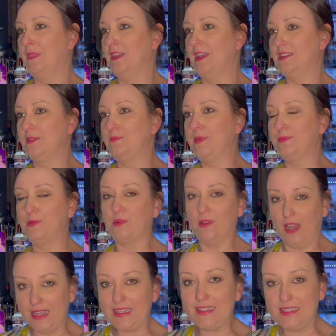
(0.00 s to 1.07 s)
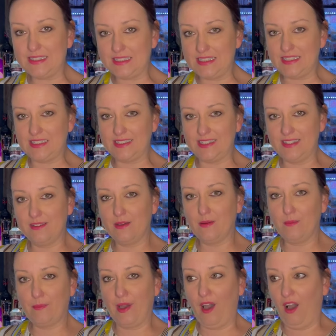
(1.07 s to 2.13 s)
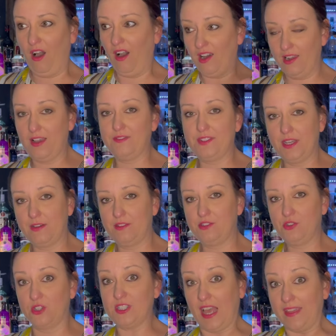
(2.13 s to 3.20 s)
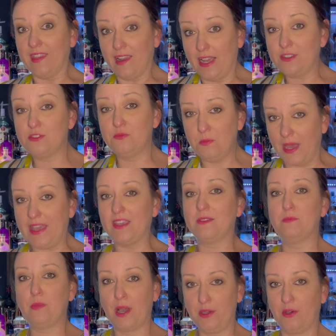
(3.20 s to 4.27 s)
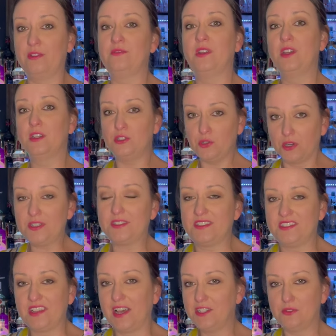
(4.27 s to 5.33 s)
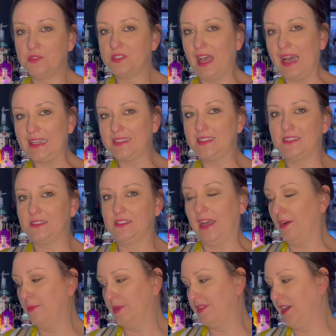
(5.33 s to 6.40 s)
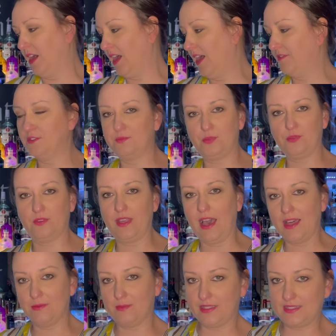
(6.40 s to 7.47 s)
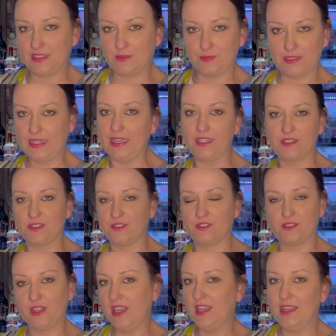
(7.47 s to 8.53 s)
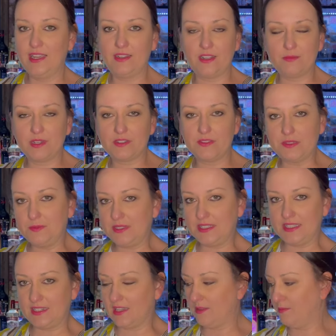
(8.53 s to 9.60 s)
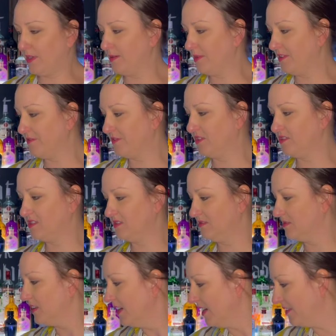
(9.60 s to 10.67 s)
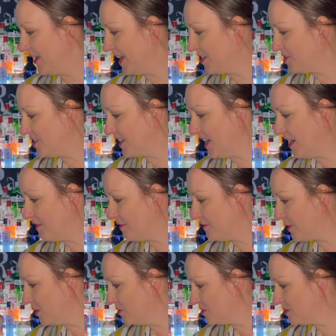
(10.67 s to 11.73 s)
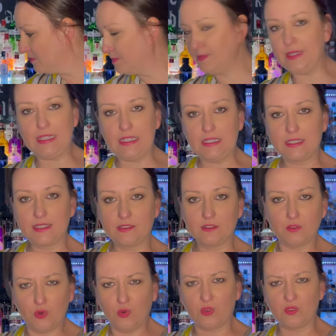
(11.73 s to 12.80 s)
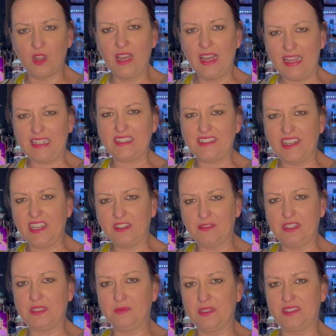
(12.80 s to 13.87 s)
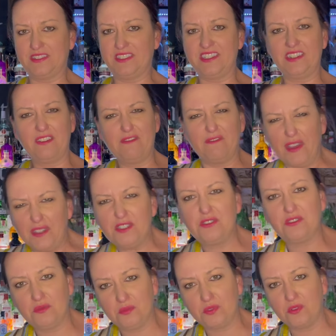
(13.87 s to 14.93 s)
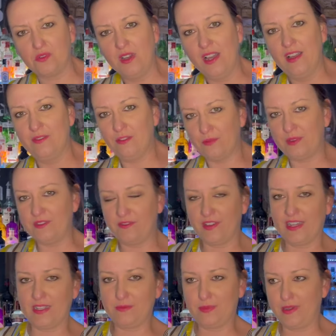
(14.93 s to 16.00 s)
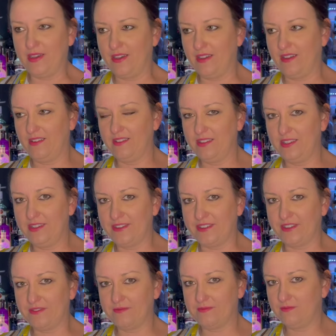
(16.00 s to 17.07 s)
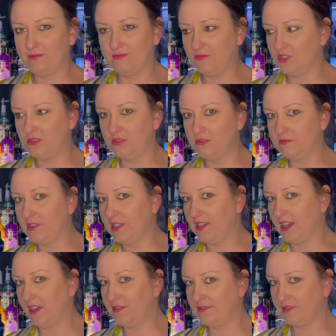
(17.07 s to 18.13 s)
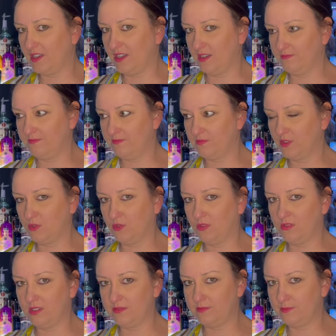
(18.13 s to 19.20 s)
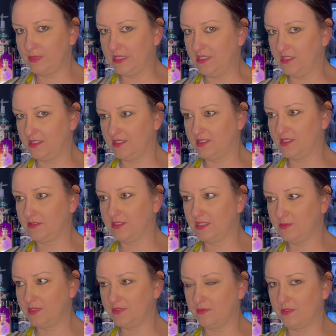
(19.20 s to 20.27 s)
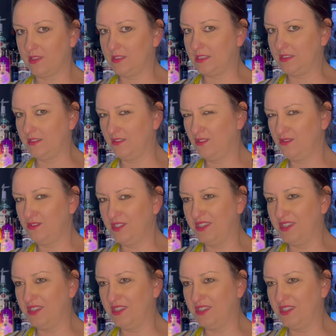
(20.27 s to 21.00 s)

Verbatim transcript: as a people will like things easy, but I'll have to have a choice, and I like to make my own choices. I don't want Asda to tell me that I have to put the Aunt Bessie's potatoes, you know, in my Christmas dinner and buy my frozen. They actually have frozen peas and corn as their Christmas dinner vegetable. Not being funny, but you know, do you really have a corn and peas as a Christmas with a dinner. No, you,